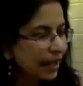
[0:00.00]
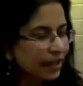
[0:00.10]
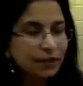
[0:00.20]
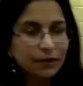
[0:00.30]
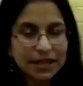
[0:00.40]

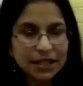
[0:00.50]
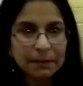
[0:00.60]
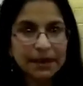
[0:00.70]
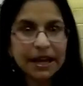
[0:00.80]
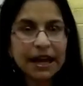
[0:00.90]
in the
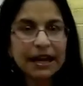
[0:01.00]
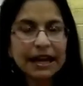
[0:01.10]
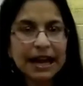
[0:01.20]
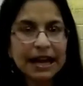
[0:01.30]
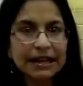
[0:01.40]
recipe,
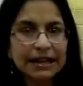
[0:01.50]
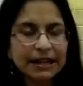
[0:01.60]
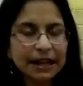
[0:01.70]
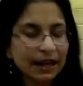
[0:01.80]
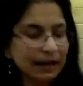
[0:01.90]
I added